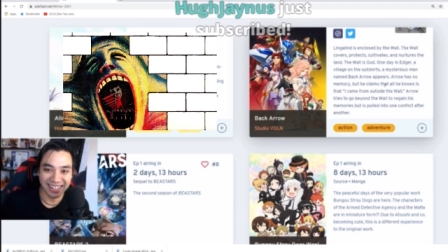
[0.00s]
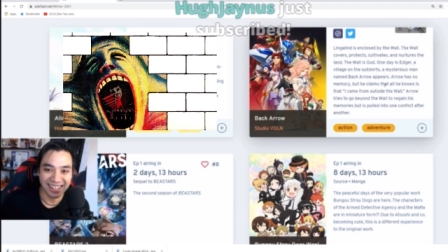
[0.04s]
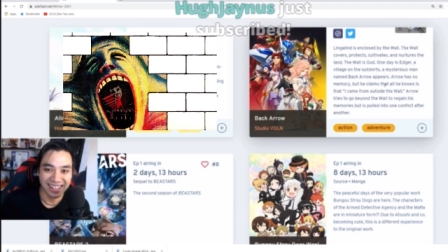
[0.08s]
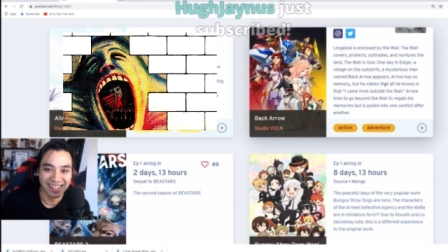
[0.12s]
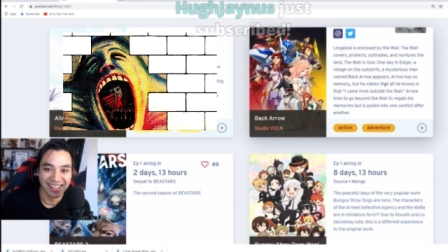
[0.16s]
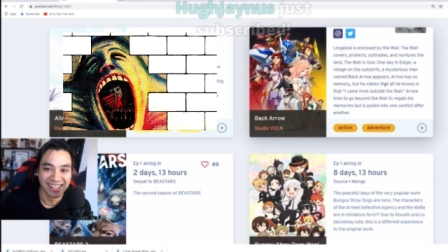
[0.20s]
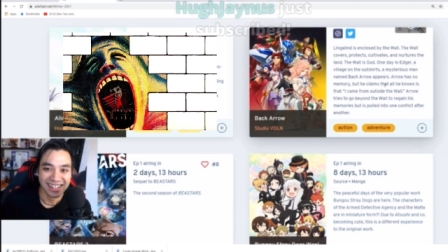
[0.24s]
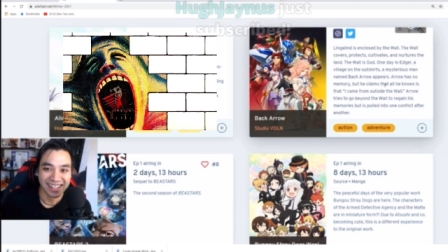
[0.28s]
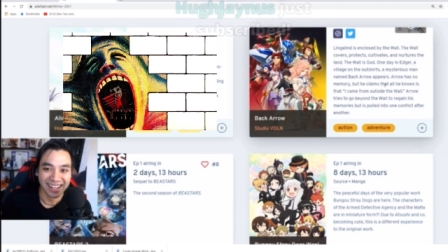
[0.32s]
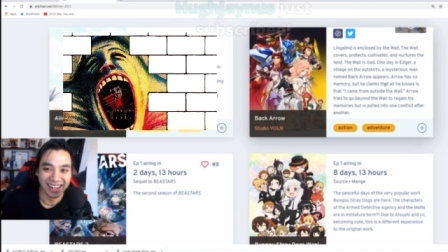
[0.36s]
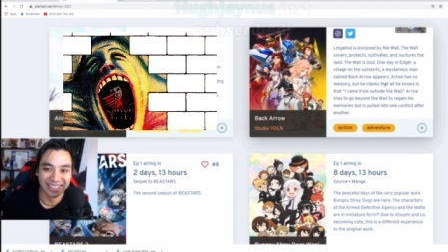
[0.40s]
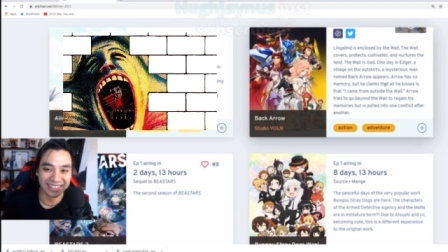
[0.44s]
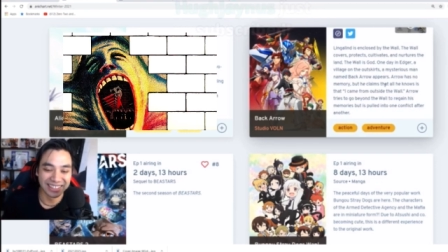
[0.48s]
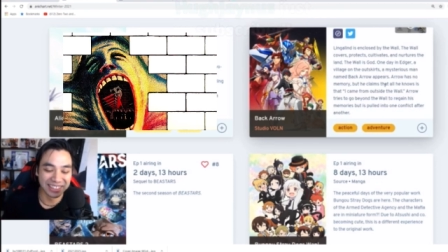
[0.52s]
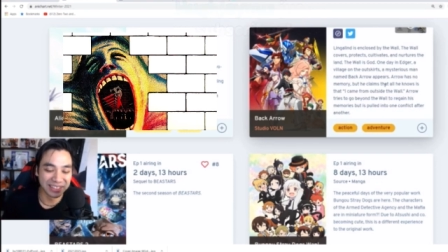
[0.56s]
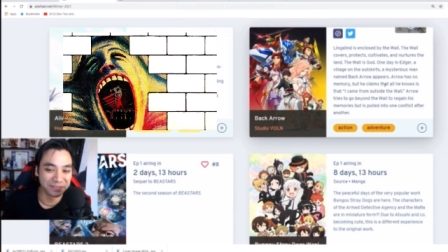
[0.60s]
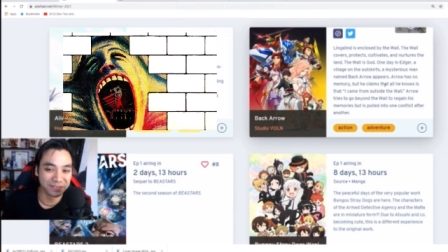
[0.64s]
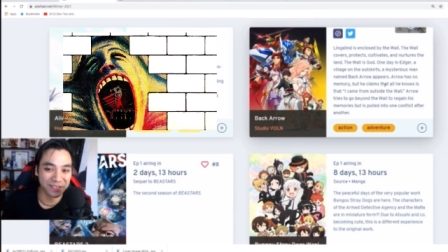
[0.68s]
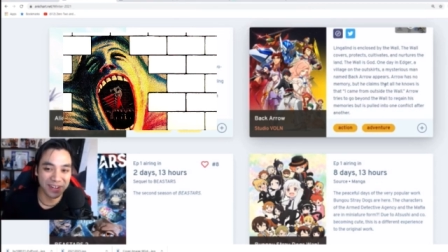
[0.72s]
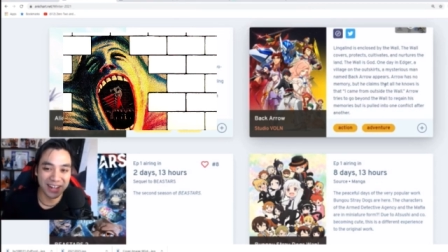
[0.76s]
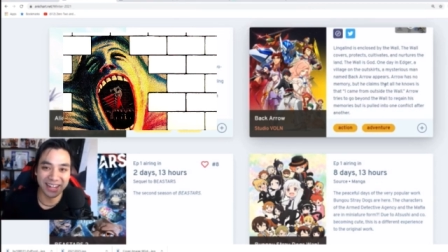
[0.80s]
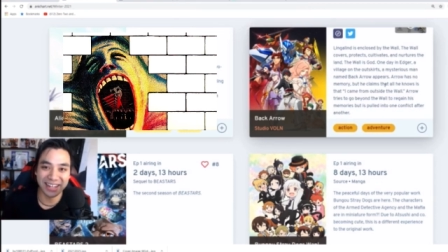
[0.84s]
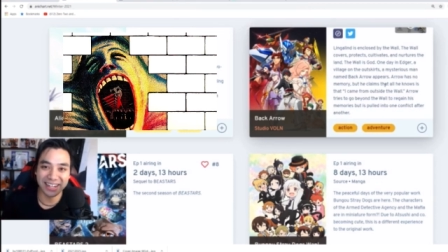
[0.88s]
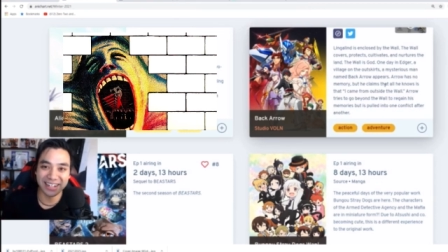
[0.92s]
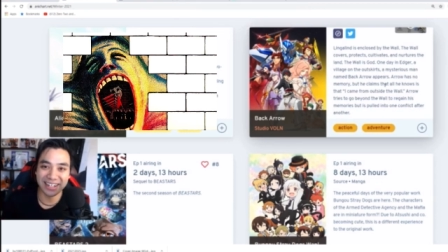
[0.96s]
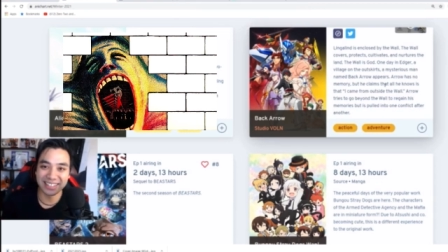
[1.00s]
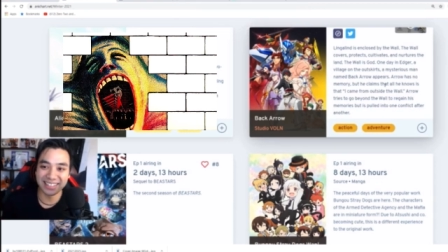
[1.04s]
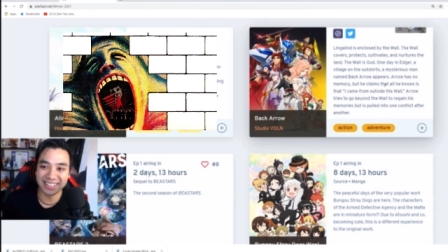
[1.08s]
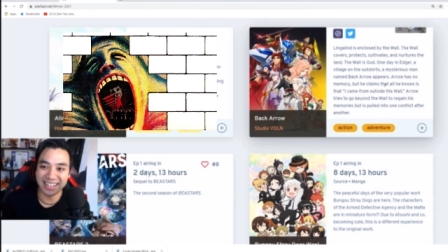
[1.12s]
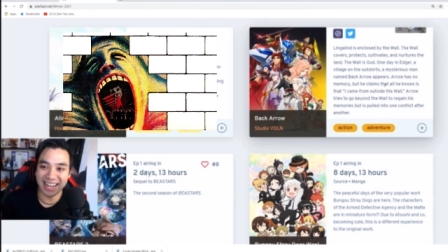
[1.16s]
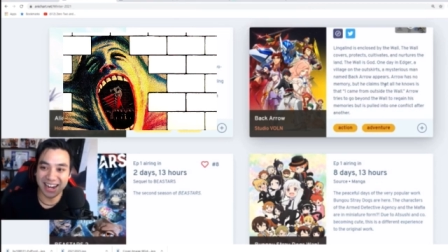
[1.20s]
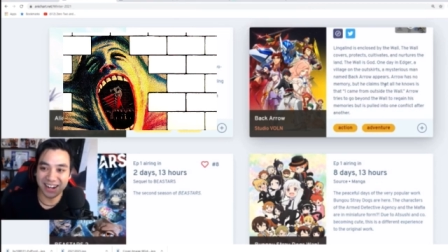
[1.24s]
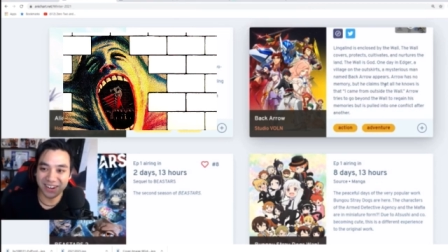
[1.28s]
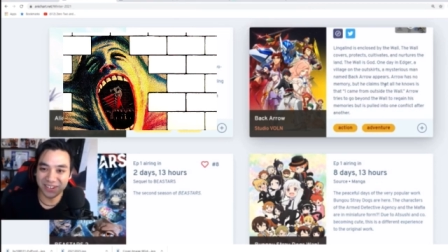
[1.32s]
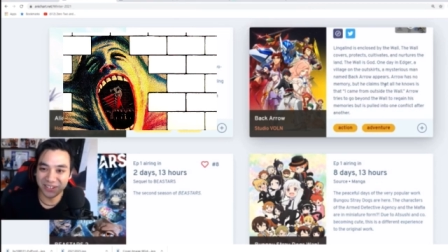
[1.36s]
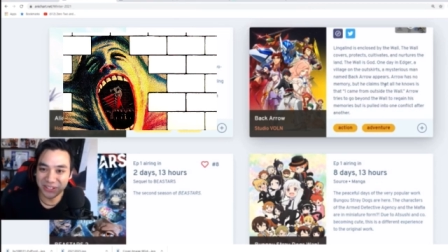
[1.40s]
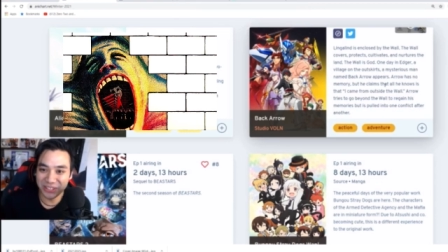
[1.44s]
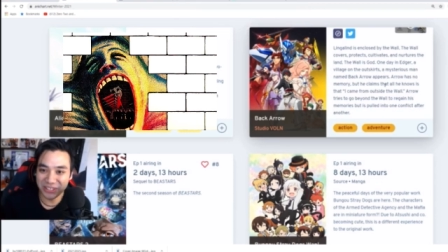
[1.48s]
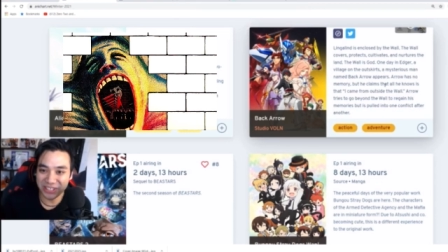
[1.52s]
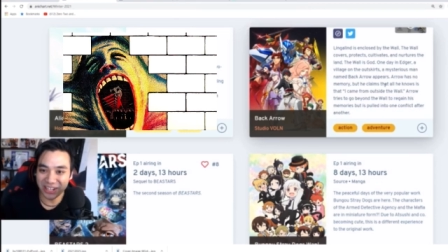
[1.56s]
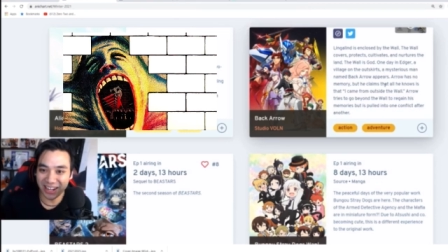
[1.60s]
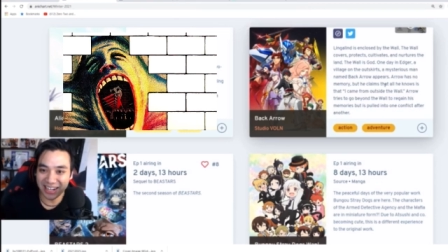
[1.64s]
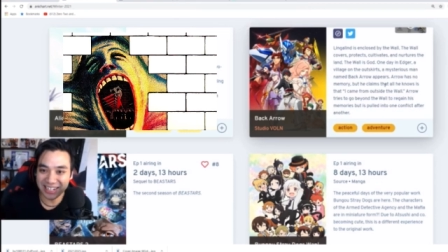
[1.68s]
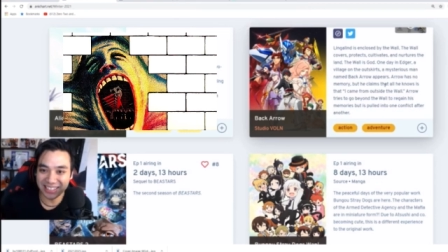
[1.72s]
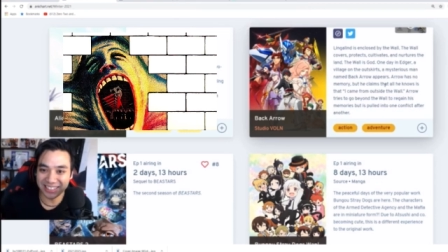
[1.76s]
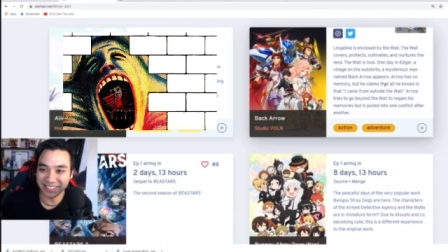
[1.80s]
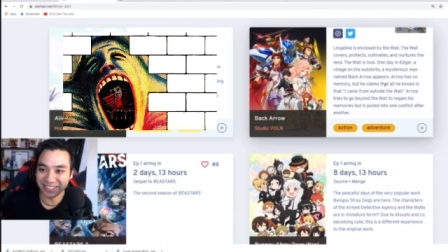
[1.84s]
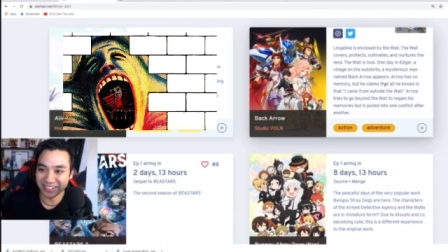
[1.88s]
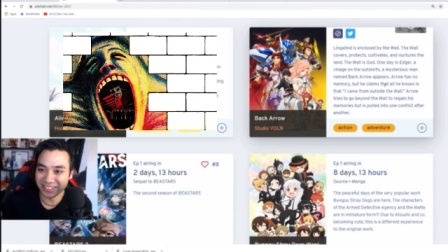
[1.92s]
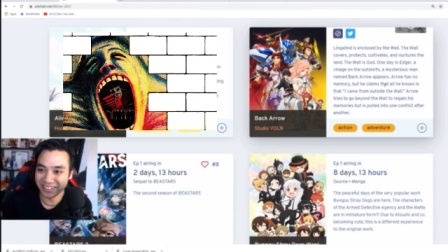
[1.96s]
this fucking Attack on
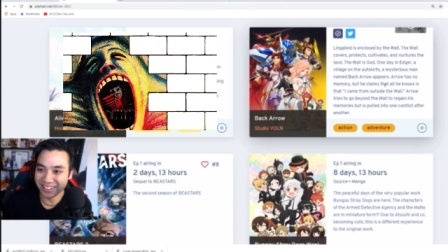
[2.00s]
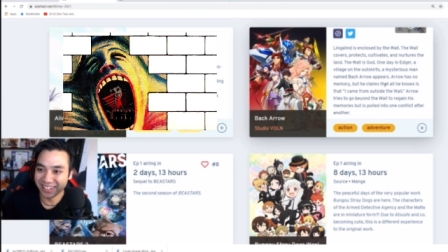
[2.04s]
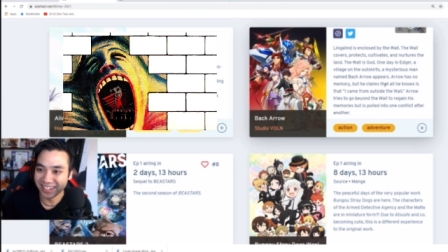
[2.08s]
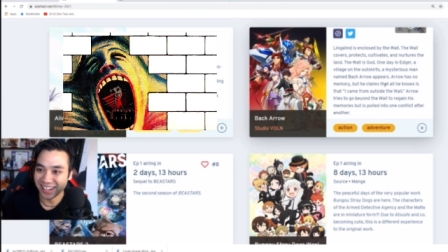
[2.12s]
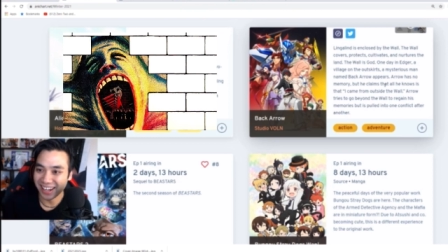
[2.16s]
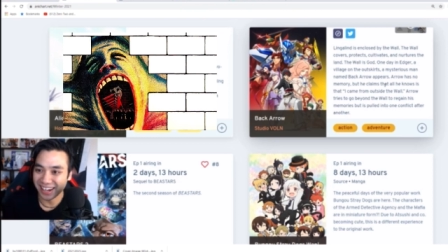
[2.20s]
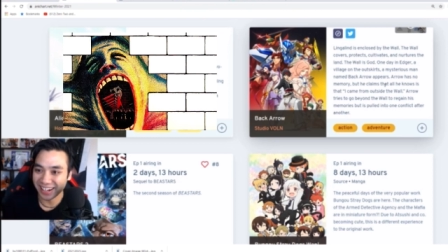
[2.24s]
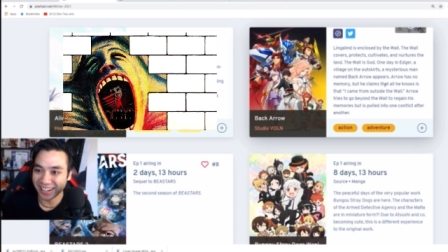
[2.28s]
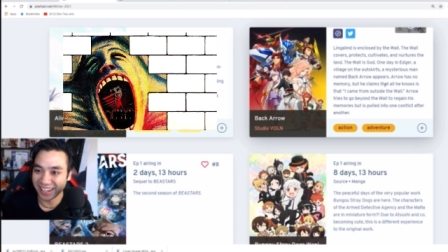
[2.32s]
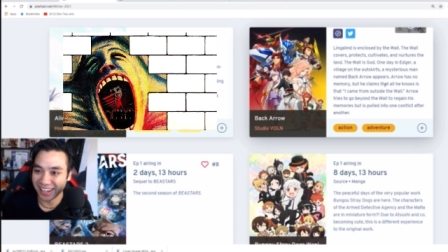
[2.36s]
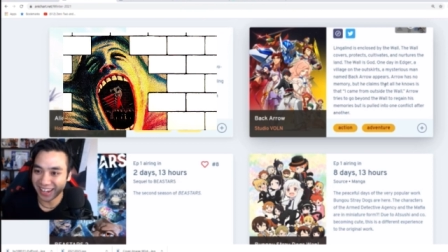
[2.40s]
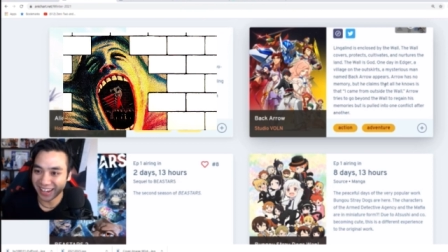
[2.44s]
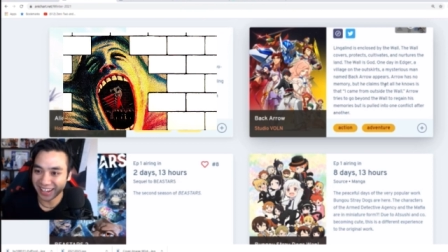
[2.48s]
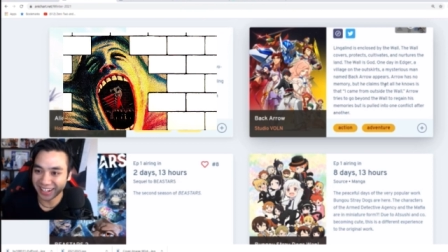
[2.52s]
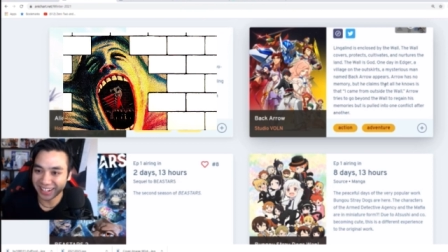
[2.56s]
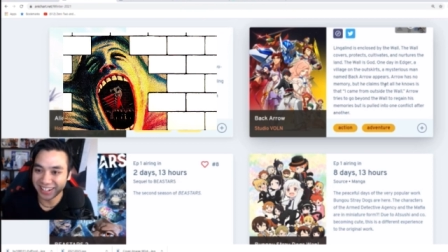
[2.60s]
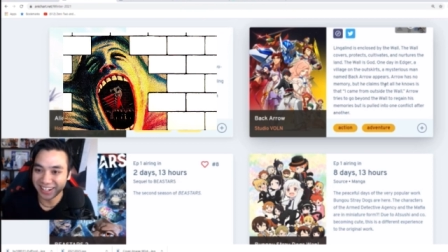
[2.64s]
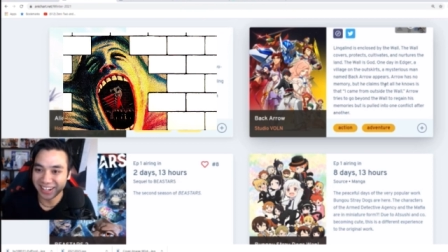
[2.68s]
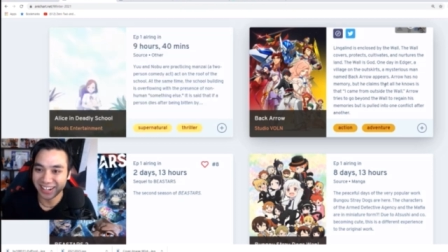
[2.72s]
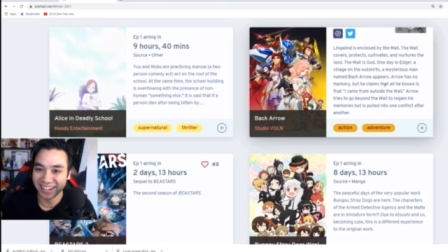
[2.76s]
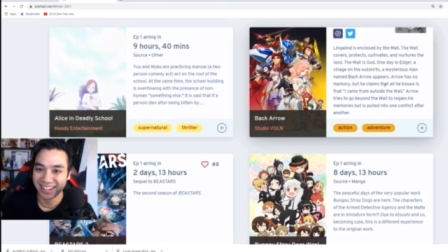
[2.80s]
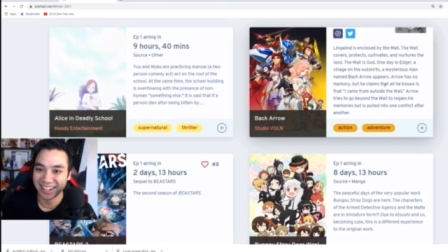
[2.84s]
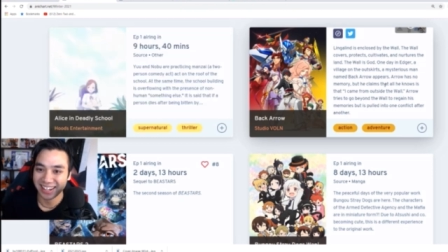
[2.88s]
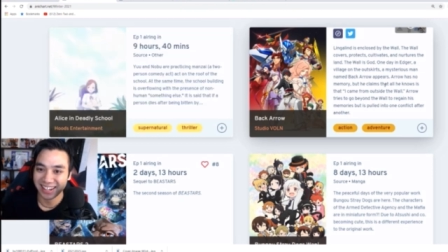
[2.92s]
Titan again?